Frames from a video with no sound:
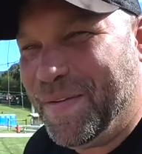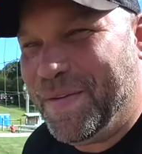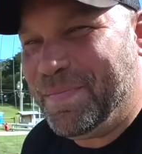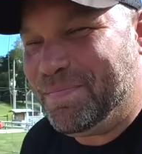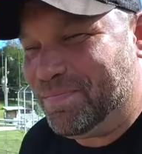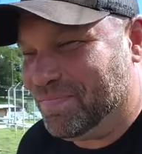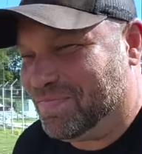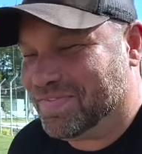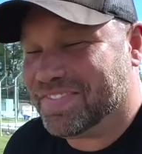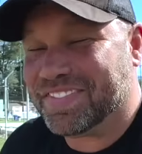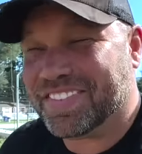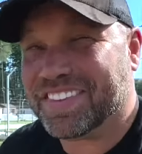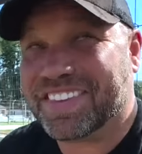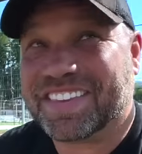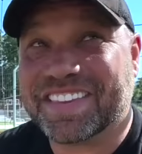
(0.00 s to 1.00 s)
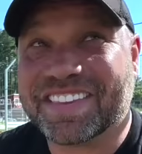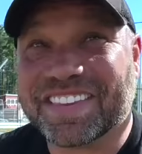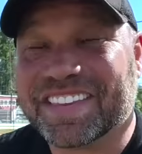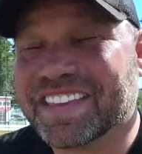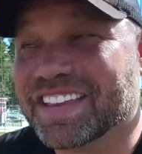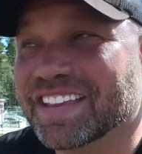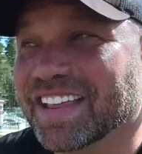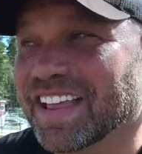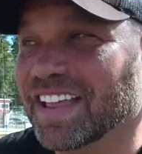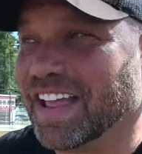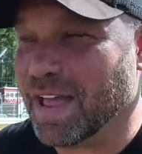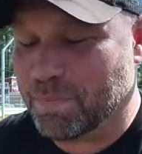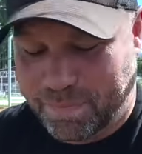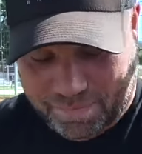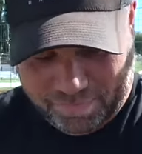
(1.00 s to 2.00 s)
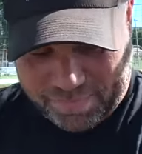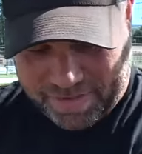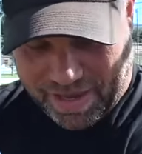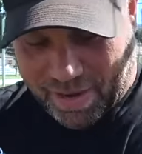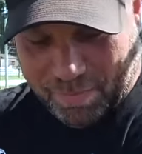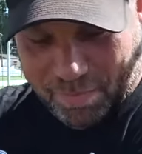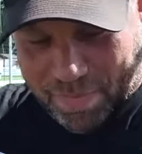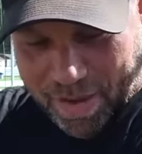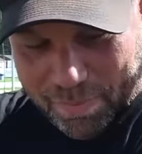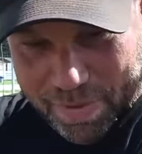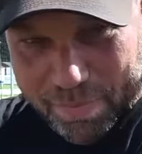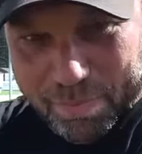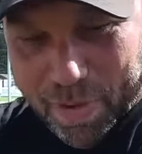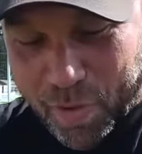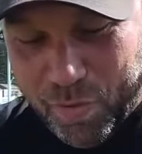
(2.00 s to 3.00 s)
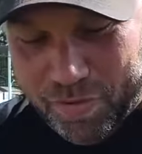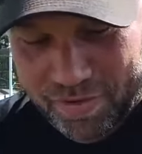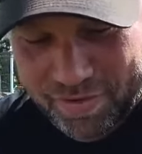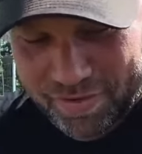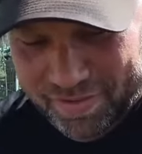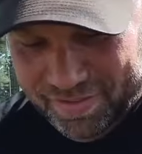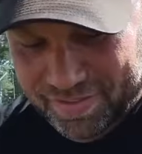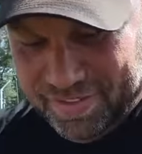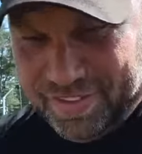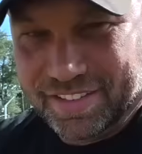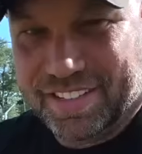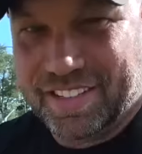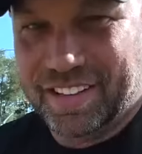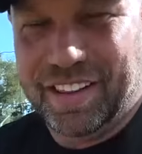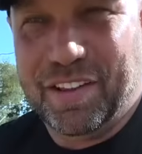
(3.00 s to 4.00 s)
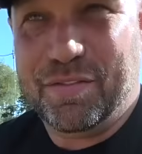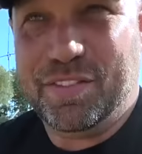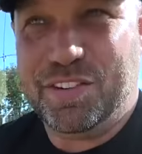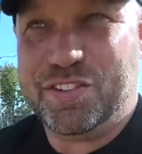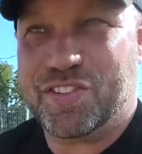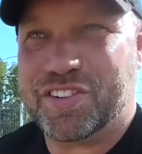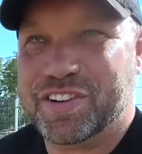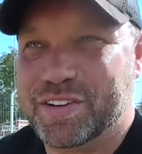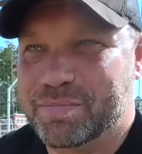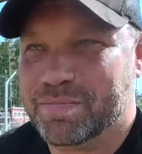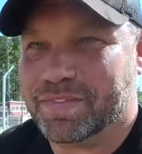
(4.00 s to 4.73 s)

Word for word: want to know what's up with Nate. Motor, what do you got to say? I've been boating. Boating? Just living the dream.